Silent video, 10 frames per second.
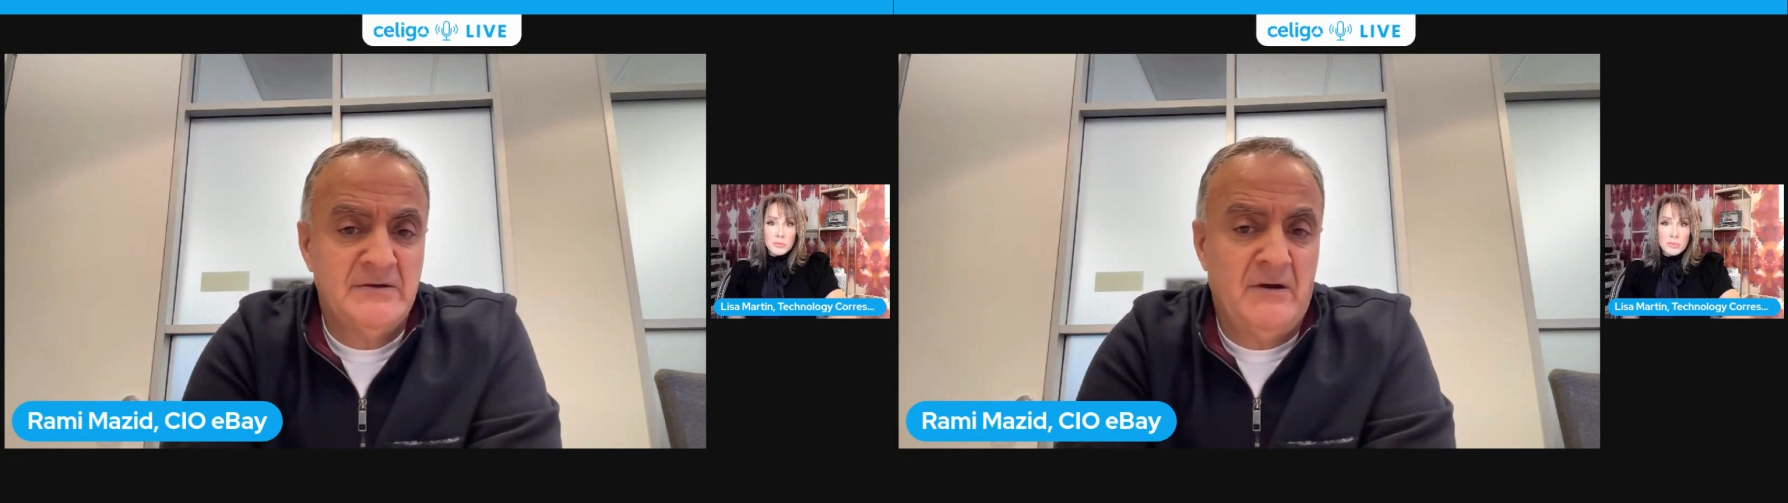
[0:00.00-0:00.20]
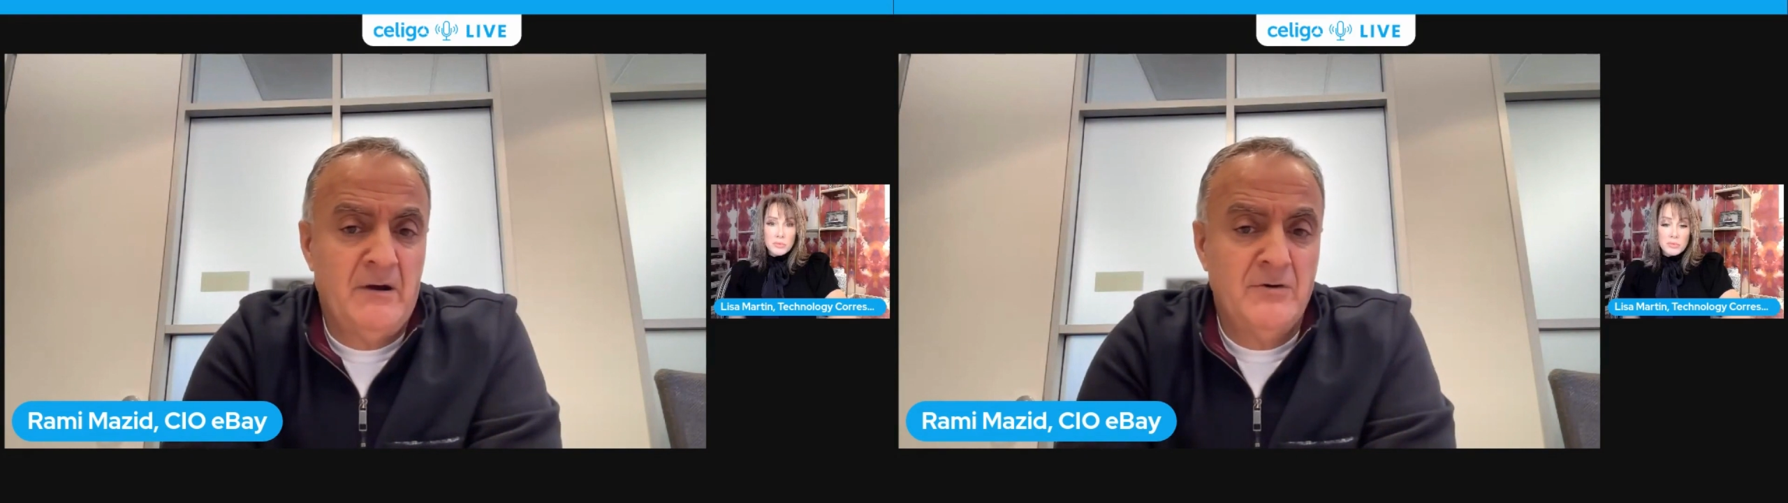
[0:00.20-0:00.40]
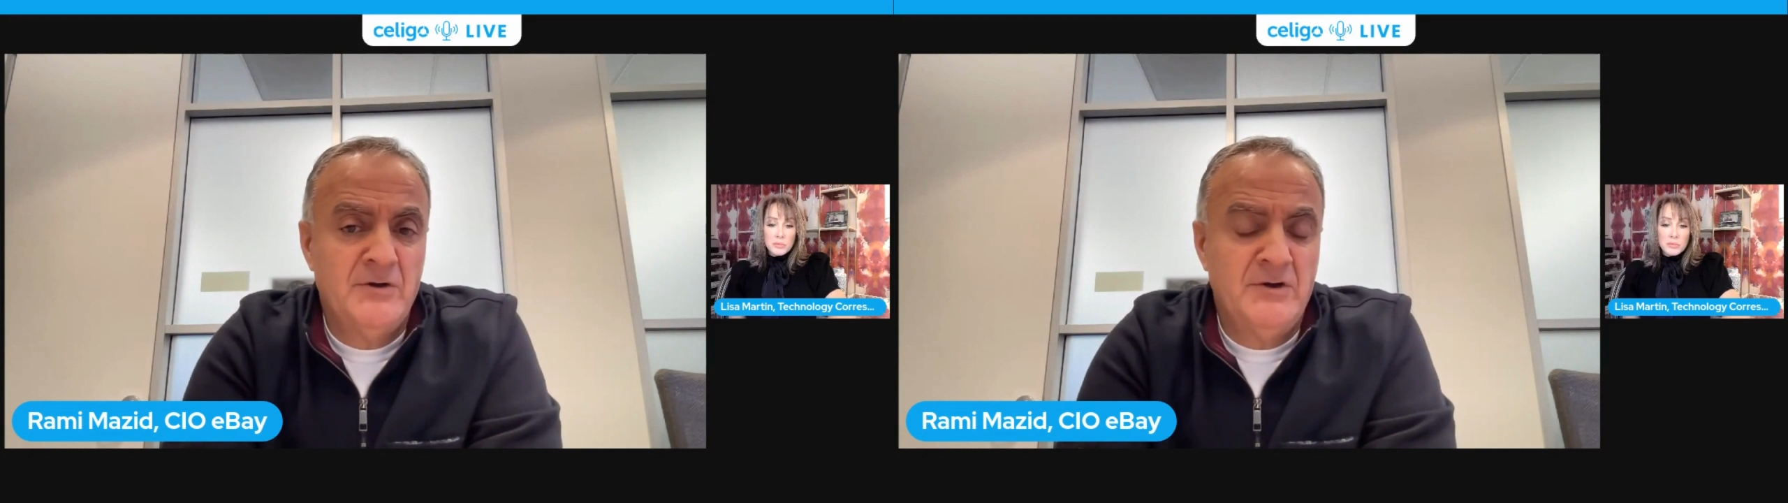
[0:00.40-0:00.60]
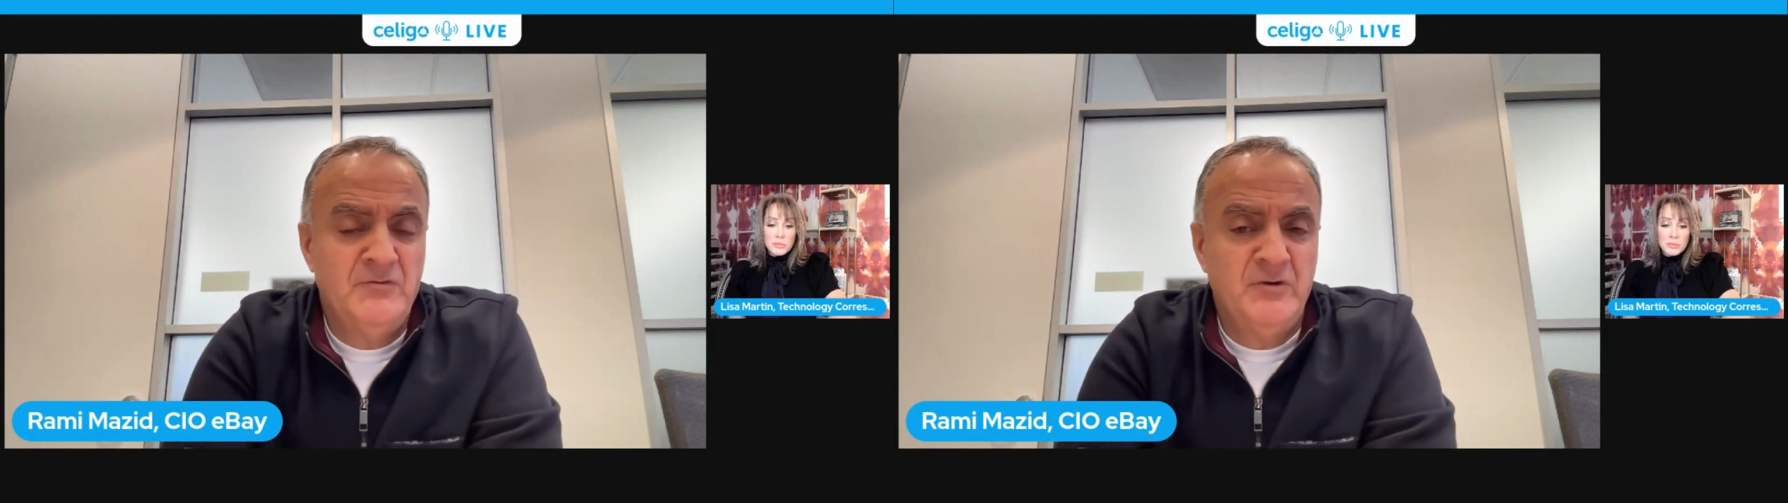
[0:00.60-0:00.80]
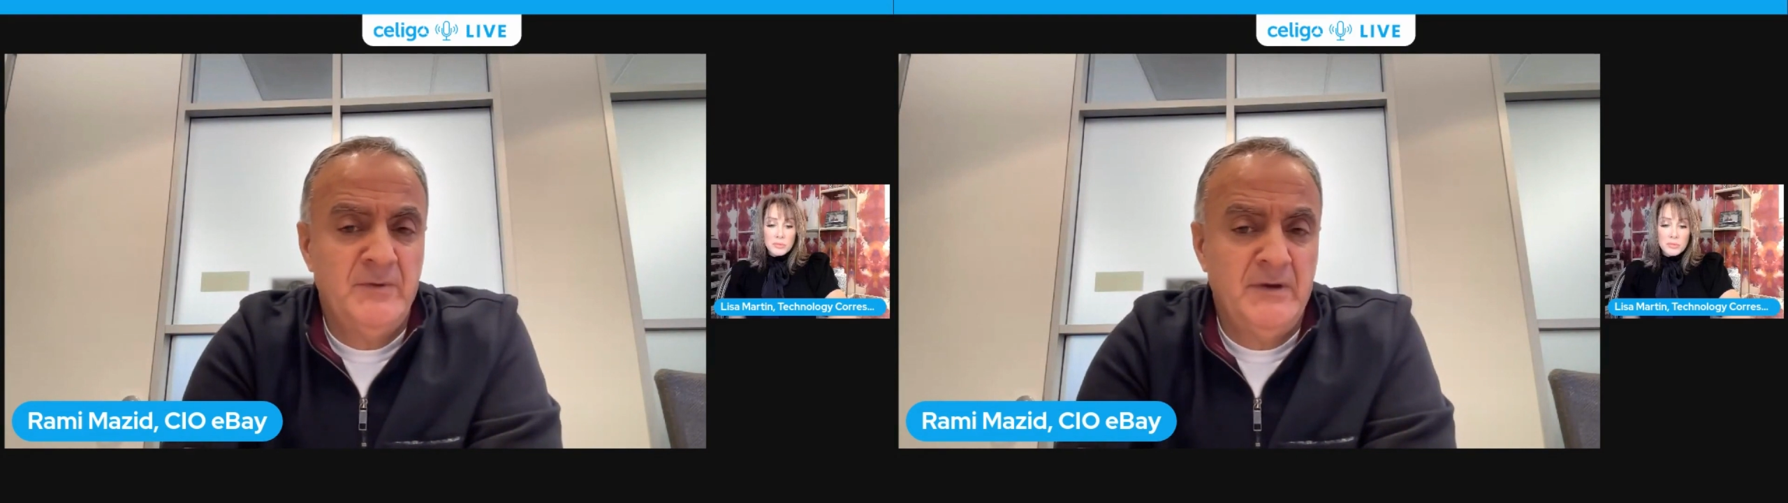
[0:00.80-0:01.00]
are
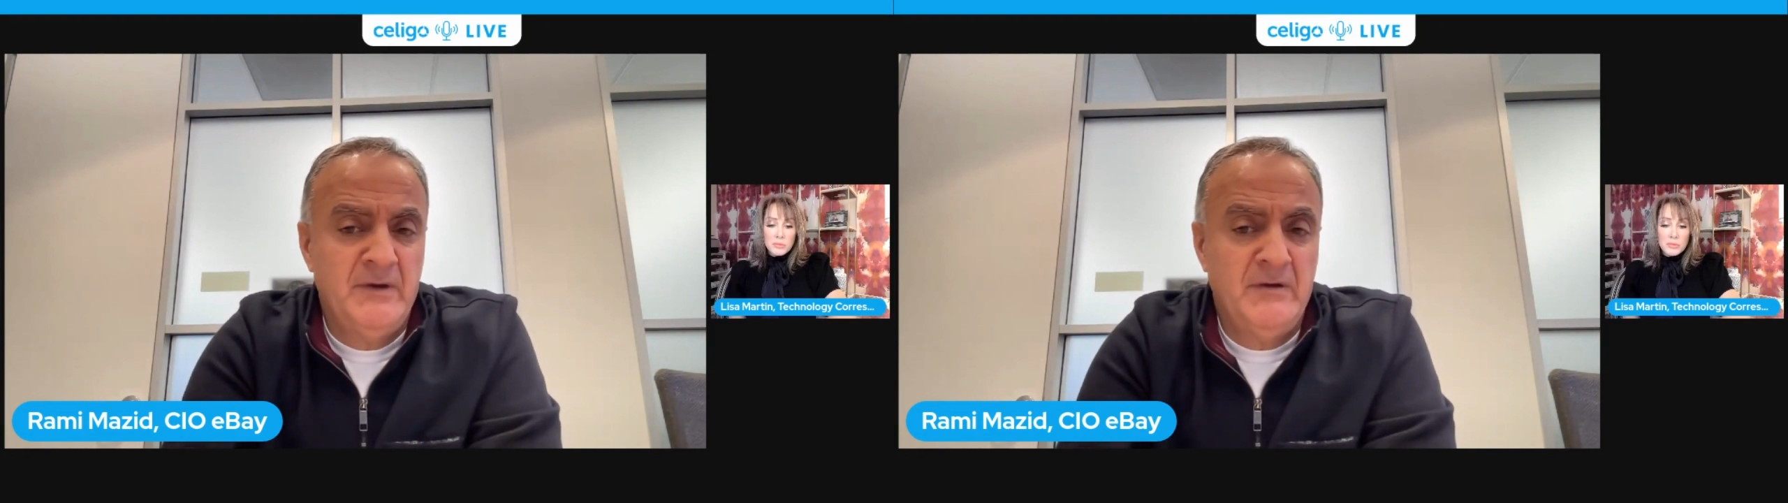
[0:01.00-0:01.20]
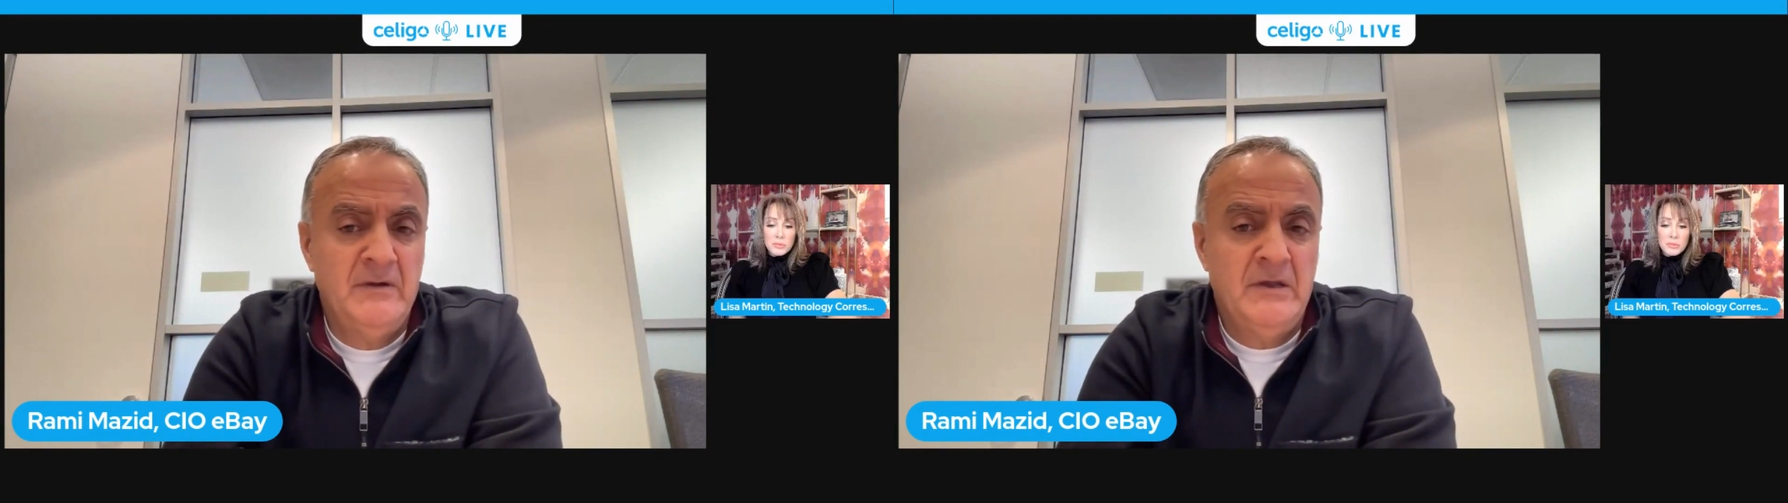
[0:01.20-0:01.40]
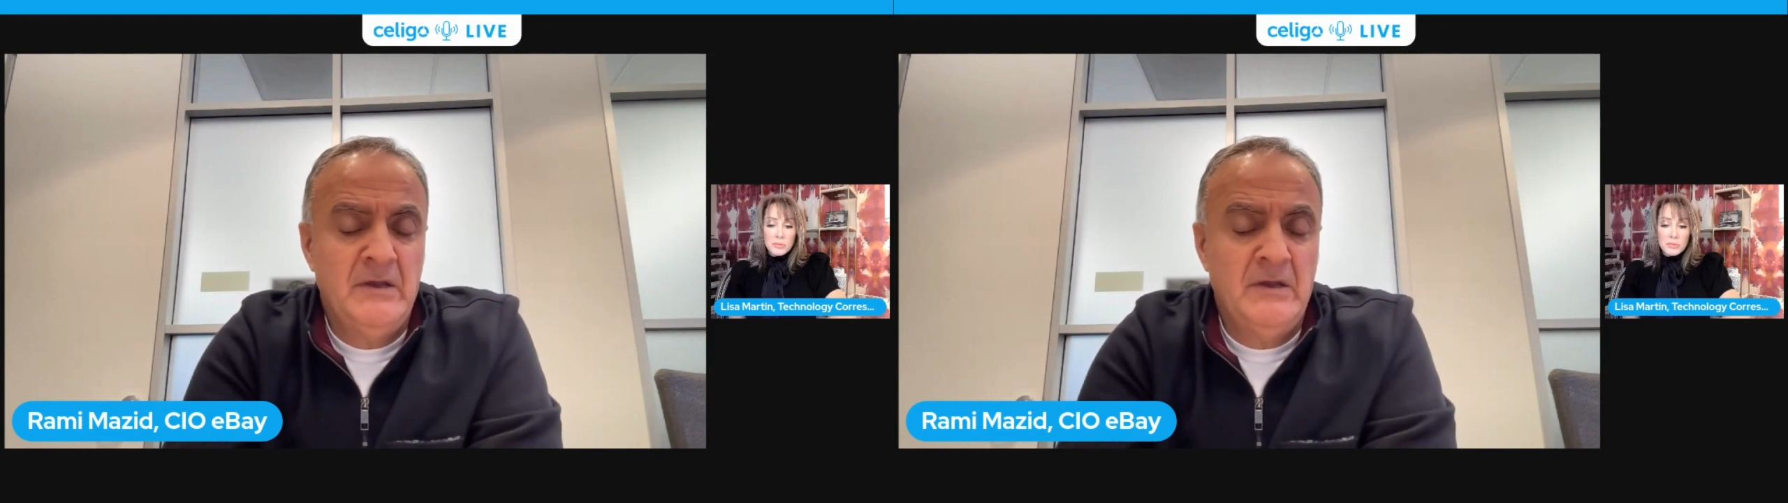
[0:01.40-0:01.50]
contributing